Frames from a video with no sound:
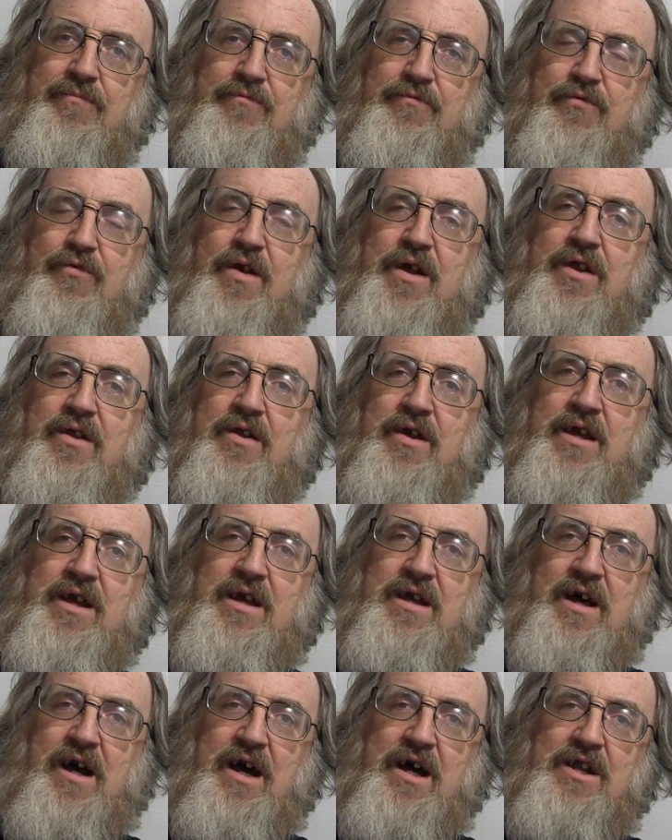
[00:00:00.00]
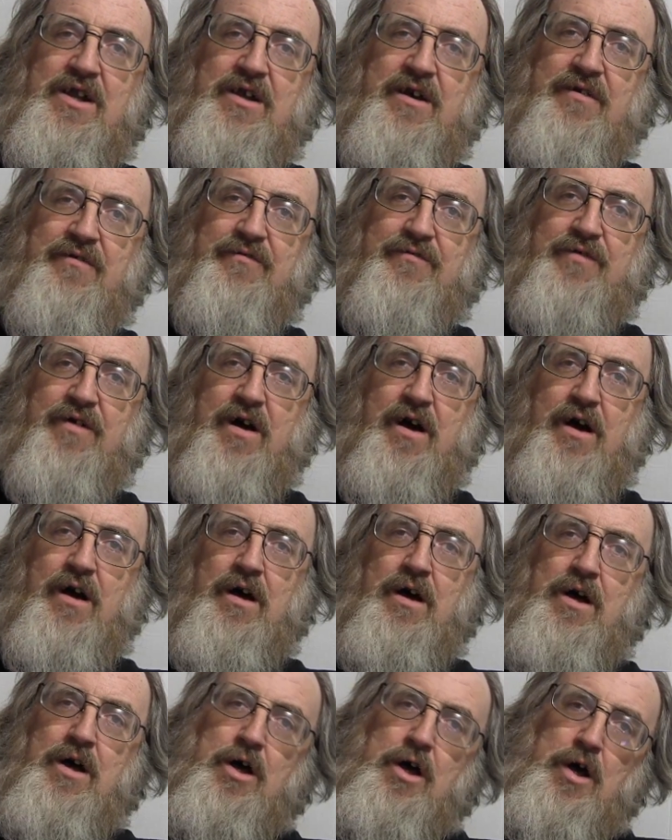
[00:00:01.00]
friendly kind of
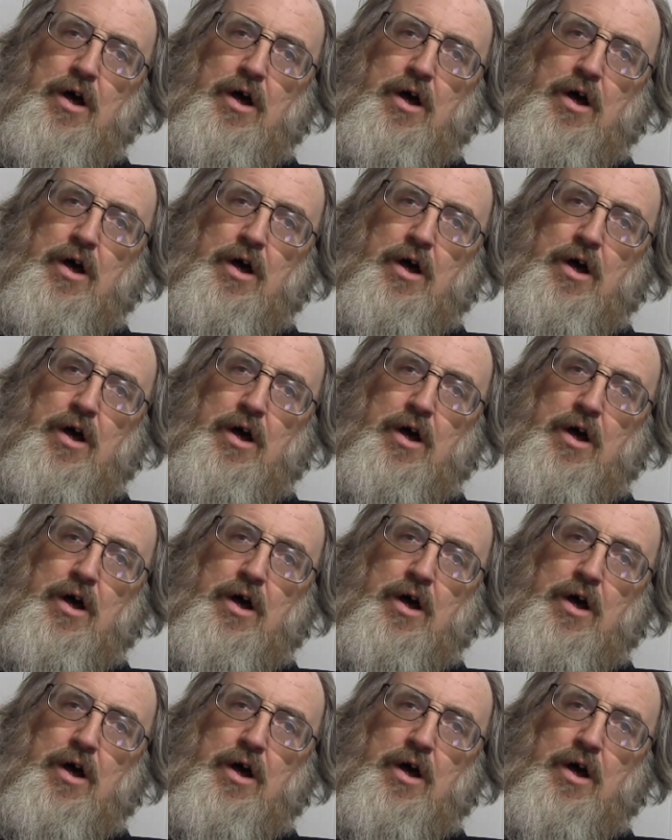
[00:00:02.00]
uh,